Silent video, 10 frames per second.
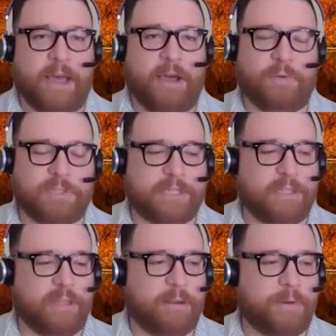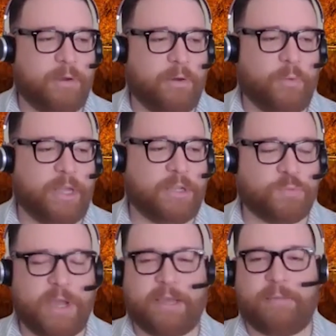I always like to let them know it
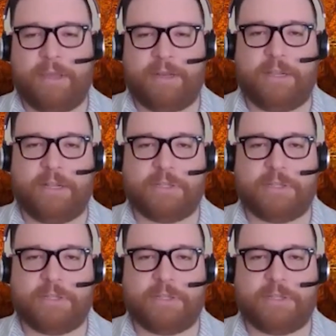is recommended.